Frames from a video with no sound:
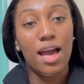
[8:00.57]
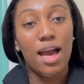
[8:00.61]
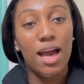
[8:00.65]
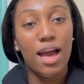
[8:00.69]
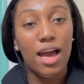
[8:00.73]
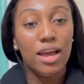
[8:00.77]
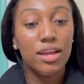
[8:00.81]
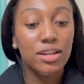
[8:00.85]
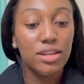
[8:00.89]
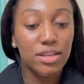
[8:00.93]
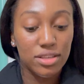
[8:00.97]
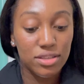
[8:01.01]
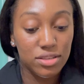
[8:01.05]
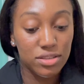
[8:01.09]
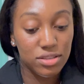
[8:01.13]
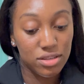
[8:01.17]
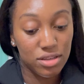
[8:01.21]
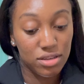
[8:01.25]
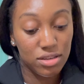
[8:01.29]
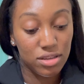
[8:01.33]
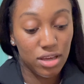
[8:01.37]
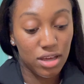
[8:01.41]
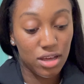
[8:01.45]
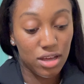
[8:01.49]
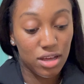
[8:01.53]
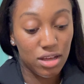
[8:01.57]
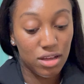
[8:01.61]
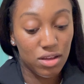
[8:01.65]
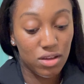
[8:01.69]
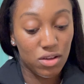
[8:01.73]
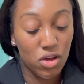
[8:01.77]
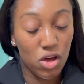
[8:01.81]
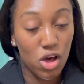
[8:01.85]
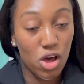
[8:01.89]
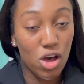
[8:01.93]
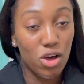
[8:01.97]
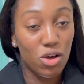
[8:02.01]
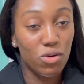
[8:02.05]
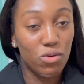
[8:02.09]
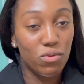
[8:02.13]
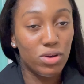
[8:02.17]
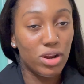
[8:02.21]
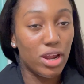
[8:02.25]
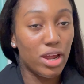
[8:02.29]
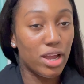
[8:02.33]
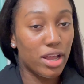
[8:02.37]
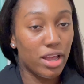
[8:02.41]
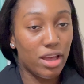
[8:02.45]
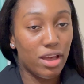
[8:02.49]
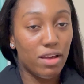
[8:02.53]
I need to show y'all what
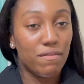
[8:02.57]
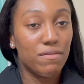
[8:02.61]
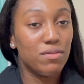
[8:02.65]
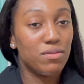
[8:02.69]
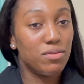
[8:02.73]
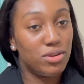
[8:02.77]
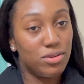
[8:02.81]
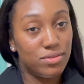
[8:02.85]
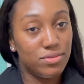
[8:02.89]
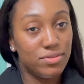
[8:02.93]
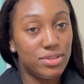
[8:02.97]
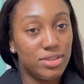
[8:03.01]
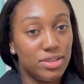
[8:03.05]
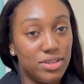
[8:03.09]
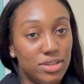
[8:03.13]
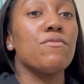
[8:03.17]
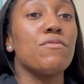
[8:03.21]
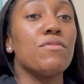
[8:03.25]
I got from Ulta.